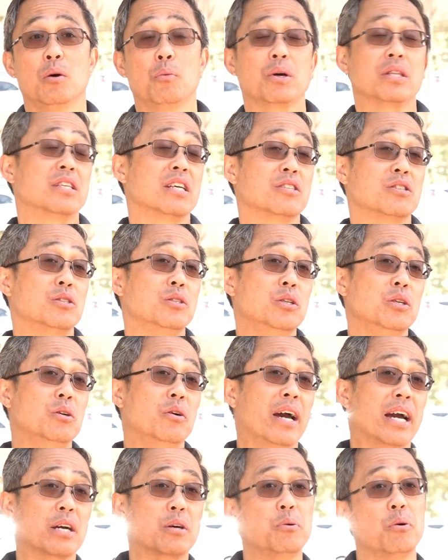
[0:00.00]
with this
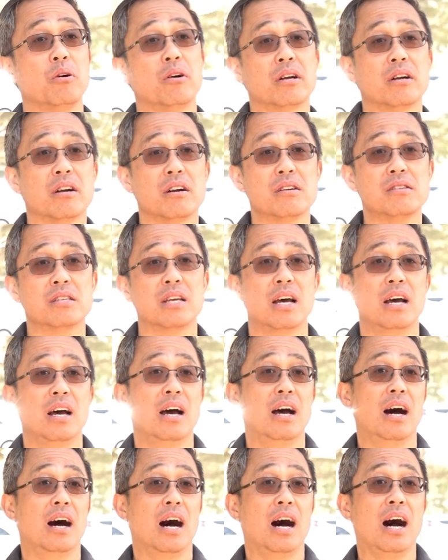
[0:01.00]
new headquarters,
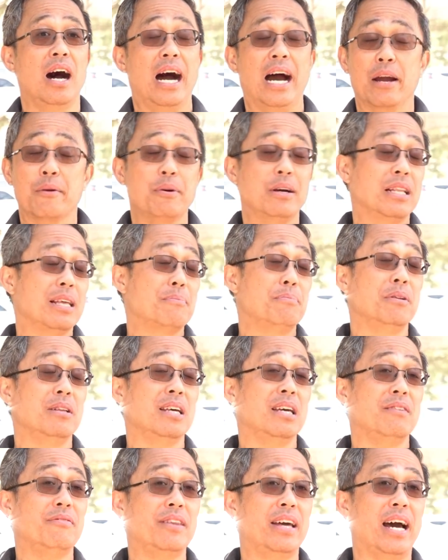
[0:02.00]
I really
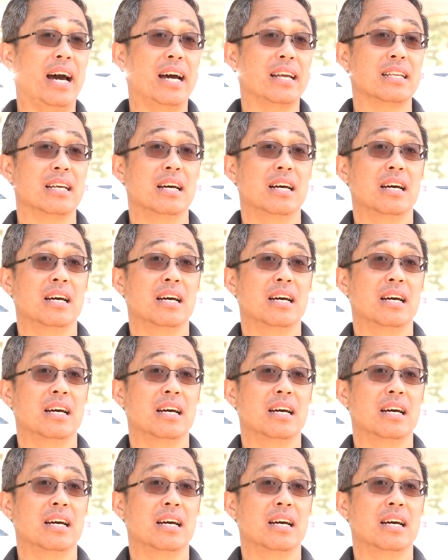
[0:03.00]
believe that